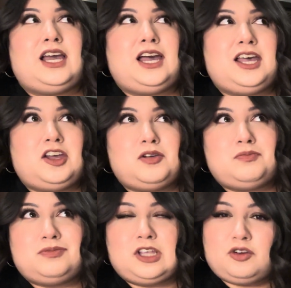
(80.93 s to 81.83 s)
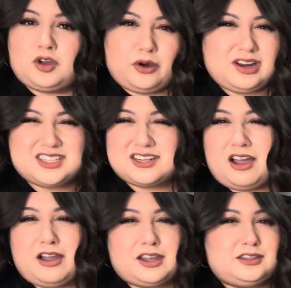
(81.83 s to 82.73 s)
They'll go out of
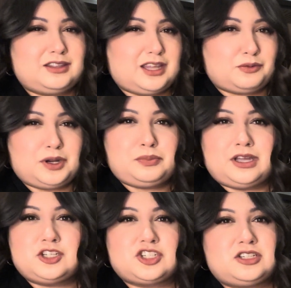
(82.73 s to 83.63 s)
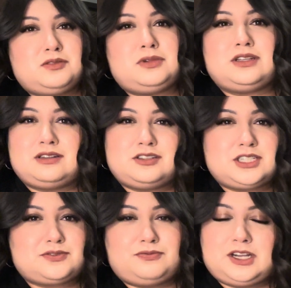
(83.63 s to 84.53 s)
stock and then they replenish them, and
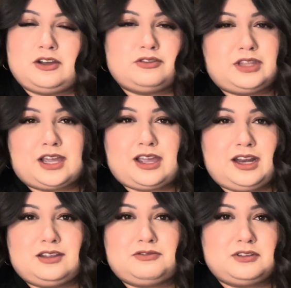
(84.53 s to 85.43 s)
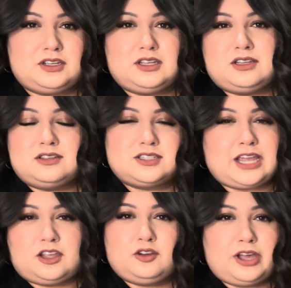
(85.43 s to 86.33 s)
just, you know, that kind of
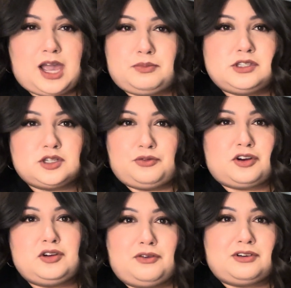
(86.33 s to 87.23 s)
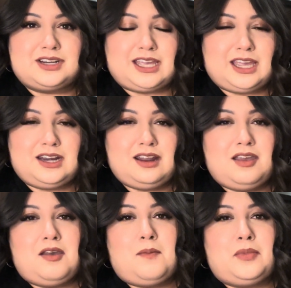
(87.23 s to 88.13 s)
cycle happens over and over again.
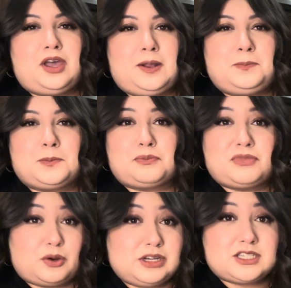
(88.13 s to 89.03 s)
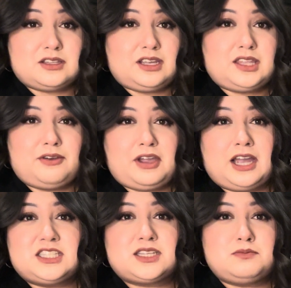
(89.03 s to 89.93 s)
But recently they've
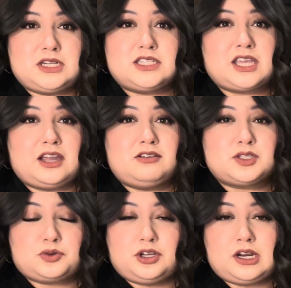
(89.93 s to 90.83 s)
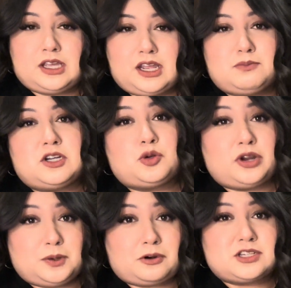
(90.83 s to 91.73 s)
had some discounts where you can get up to
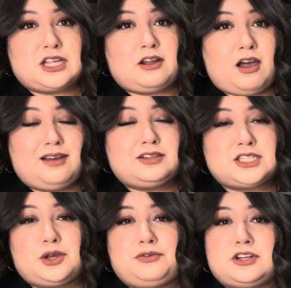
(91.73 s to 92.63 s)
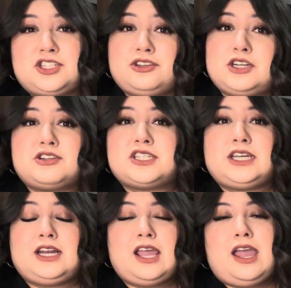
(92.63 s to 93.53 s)
20% off. So if you're still
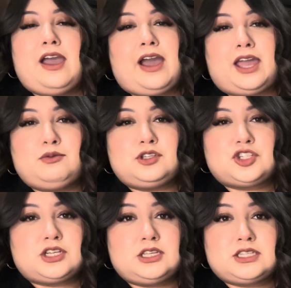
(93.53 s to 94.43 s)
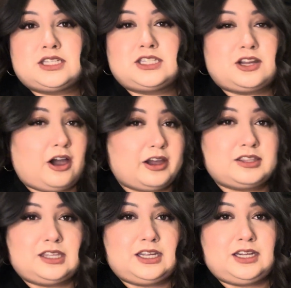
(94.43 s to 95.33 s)
interested, I would just stalk
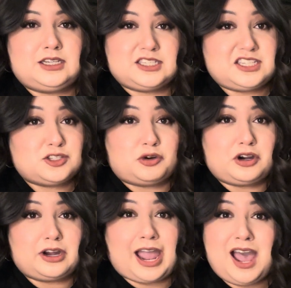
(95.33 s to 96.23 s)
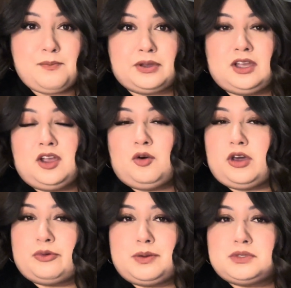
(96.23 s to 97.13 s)
the Disney Store app or
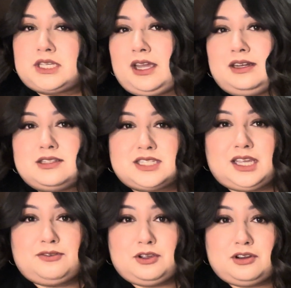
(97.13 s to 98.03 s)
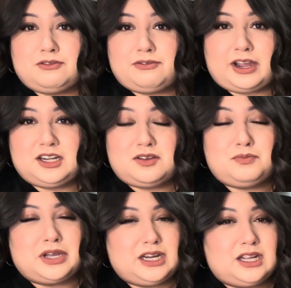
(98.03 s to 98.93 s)
the website and see if you can find them.
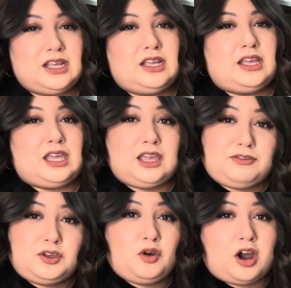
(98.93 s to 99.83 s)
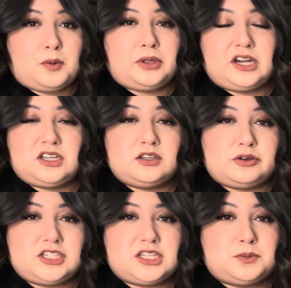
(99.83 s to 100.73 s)
But if you are planning on
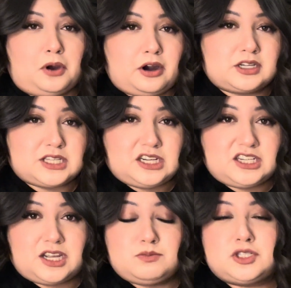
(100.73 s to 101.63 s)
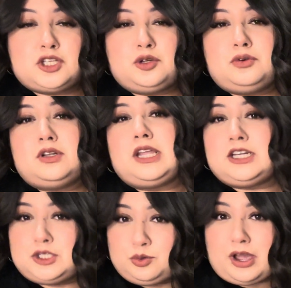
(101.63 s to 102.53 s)
going to the parks anytime soon, they
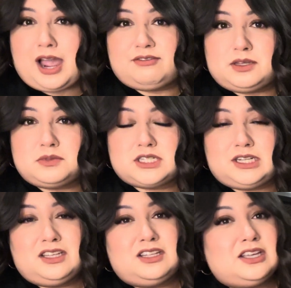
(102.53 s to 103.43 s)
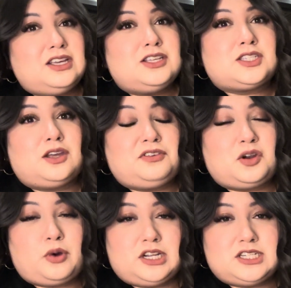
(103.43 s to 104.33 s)
do have them still. So if you're
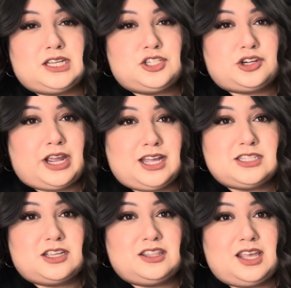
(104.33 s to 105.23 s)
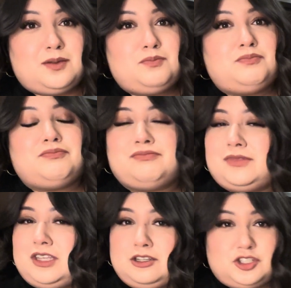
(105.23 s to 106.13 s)
wanting to get your hands on them,
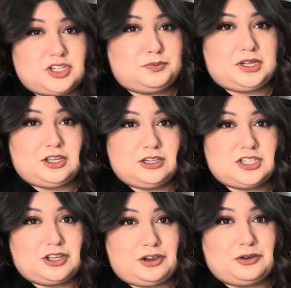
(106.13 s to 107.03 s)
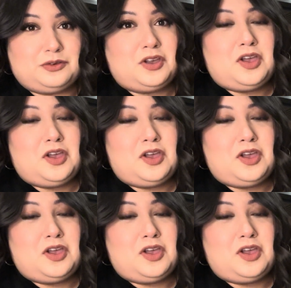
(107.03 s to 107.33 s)
you should be good to go.